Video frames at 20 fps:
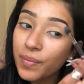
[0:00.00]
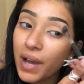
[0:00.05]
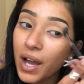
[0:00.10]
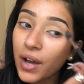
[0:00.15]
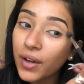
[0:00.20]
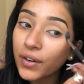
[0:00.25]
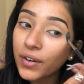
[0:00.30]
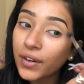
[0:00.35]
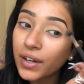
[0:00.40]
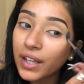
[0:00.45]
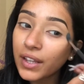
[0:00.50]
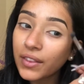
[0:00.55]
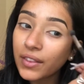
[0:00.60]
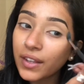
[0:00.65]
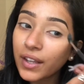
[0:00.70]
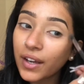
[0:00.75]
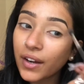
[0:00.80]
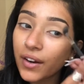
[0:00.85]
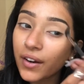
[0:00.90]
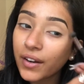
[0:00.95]
powder in
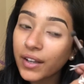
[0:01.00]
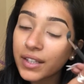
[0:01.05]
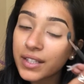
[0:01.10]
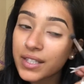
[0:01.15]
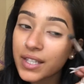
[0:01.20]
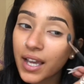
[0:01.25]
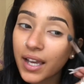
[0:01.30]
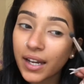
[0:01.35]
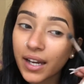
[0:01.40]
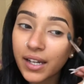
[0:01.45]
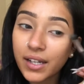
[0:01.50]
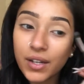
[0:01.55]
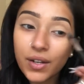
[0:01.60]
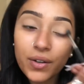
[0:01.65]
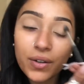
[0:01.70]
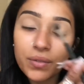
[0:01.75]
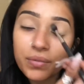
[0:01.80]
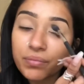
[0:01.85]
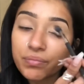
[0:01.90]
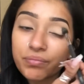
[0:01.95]
there inside
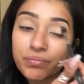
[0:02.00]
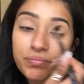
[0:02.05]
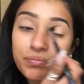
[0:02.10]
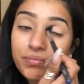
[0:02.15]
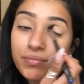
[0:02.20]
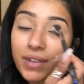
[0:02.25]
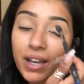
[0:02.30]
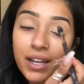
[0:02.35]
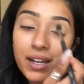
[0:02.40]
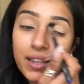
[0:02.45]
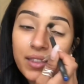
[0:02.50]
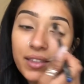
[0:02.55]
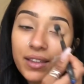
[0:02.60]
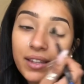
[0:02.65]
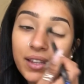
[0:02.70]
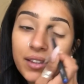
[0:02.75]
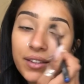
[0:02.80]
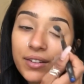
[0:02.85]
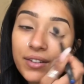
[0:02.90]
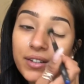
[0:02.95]

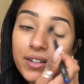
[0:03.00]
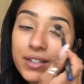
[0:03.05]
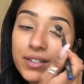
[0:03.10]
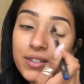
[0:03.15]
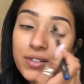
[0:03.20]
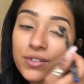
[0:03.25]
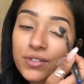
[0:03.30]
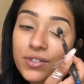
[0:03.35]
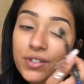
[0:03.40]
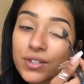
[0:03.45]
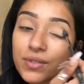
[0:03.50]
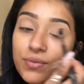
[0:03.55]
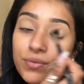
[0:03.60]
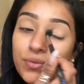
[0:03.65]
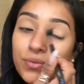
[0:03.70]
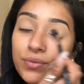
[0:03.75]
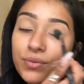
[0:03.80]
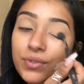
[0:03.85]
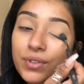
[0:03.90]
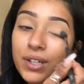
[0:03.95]
anything that there is. It'll just
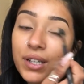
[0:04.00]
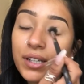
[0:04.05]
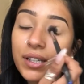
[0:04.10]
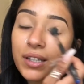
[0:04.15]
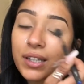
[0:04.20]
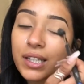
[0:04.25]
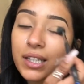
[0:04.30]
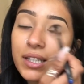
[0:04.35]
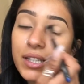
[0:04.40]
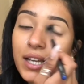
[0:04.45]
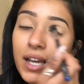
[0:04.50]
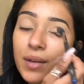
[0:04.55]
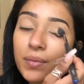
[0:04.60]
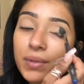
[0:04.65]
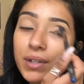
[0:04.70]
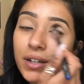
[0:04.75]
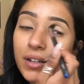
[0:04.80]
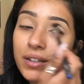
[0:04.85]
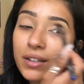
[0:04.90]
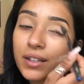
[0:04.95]
really dab
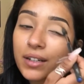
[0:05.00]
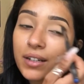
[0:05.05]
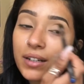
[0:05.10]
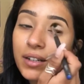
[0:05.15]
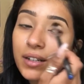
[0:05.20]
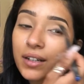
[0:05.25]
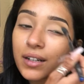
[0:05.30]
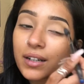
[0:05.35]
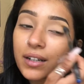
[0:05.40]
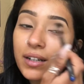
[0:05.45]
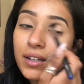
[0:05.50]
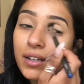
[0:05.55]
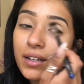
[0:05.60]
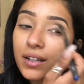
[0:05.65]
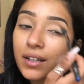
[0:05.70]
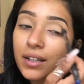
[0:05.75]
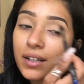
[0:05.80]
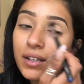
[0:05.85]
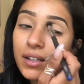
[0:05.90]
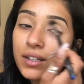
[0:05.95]
it on there.
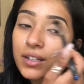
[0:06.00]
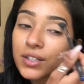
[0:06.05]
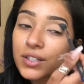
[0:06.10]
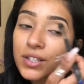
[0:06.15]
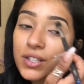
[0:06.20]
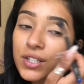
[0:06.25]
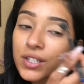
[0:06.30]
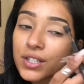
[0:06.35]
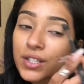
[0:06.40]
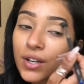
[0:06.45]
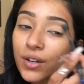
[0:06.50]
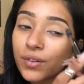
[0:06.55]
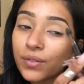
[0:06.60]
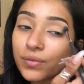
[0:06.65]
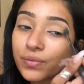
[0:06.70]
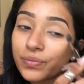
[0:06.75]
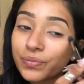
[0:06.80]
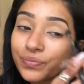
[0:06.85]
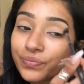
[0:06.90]
So